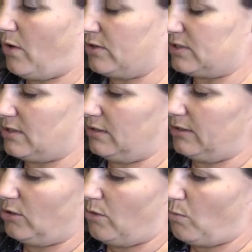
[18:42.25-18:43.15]
works a
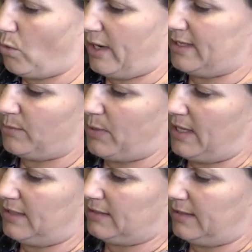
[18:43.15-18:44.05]
little more
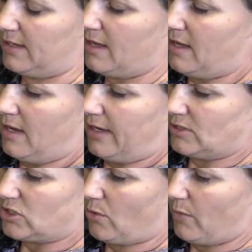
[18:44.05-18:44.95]
independently.
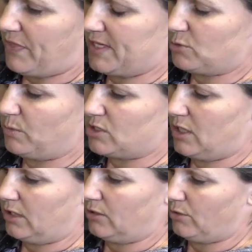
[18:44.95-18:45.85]
And so with this
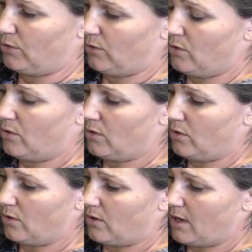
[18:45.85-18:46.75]
particular
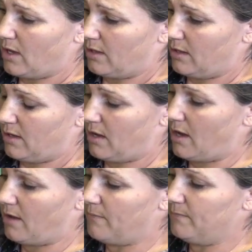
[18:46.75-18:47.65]

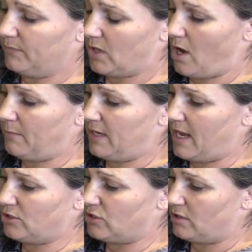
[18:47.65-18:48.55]
uh,
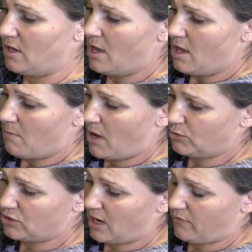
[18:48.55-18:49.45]
combination,
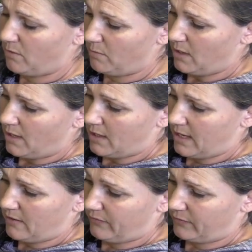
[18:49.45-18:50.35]
most of them,
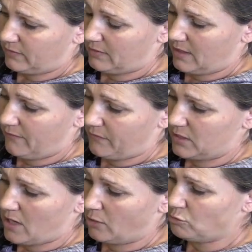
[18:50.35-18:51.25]
if, if
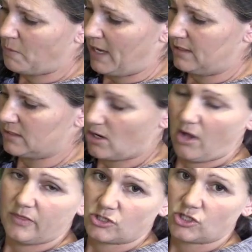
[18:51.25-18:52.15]
the noseband is
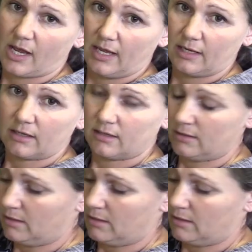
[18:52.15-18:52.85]
on the shank,